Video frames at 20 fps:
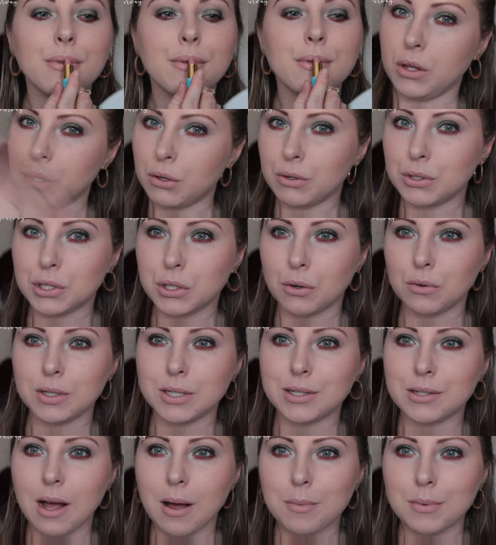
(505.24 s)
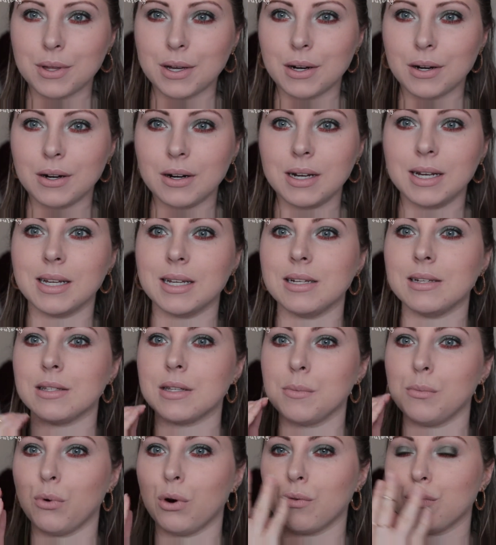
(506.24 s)
You can totally stop there. It
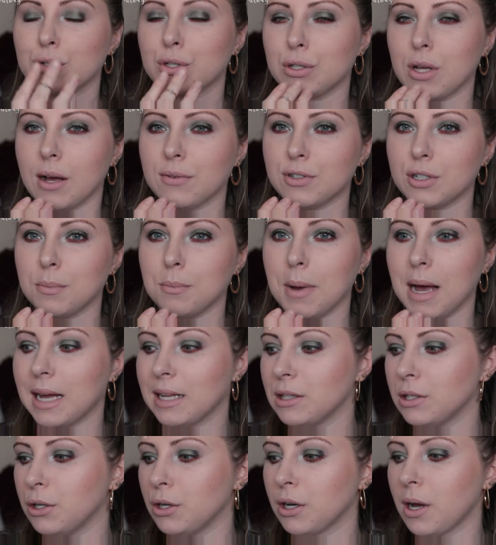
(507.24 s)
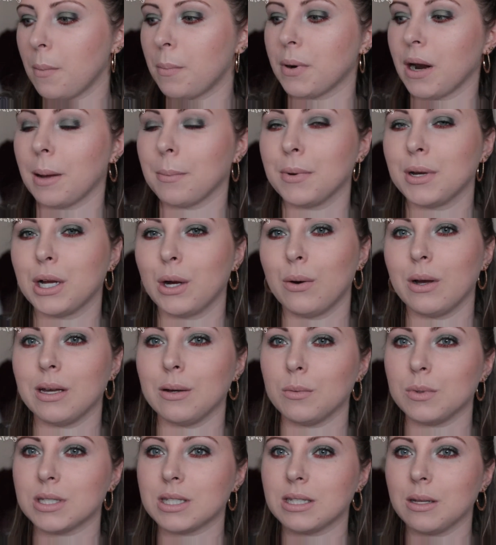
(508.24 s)
is more of a softer matte look, but I'm going to go
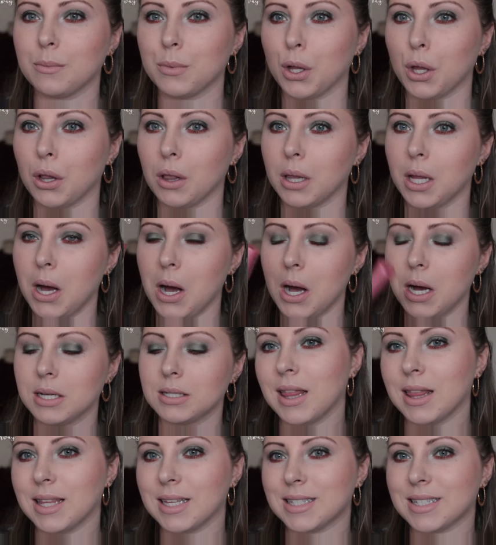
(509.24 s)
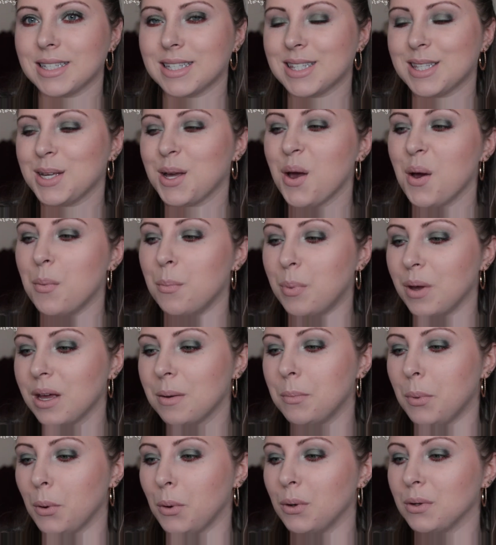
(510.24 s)
in with some gloss. This is the
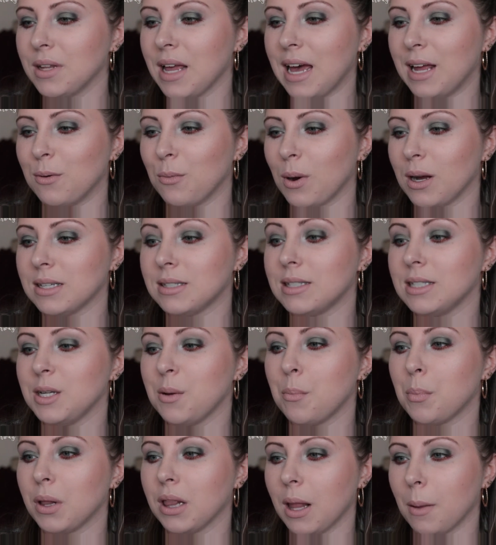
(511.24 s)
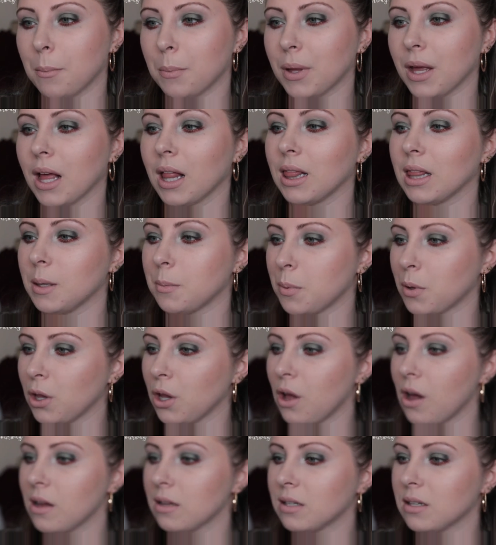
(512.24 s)
Big Bold NYC Plumping Lip
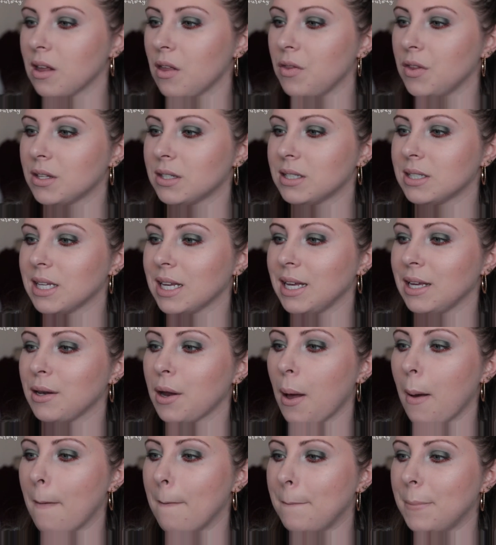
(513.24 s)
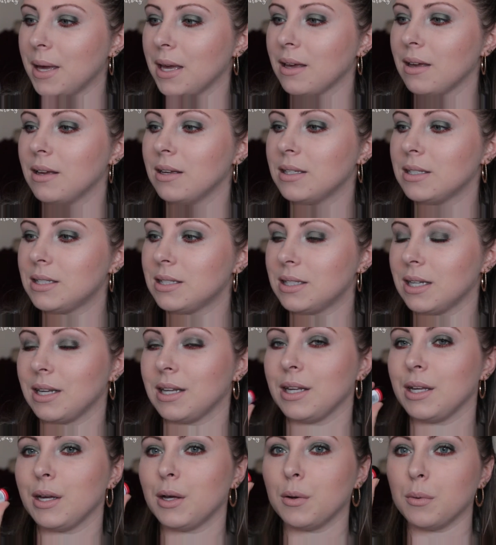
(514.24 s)
Gloss, and this is in Big
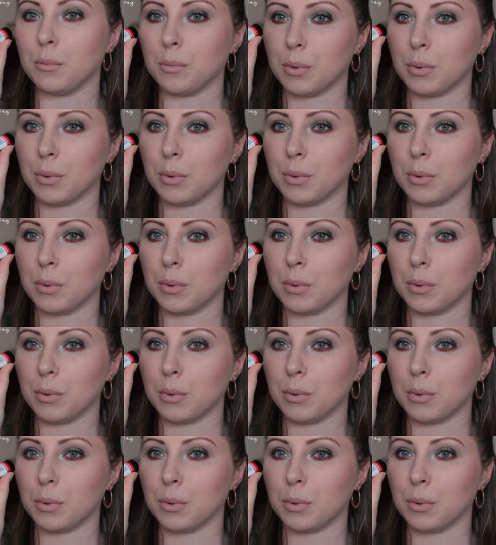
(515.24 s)
City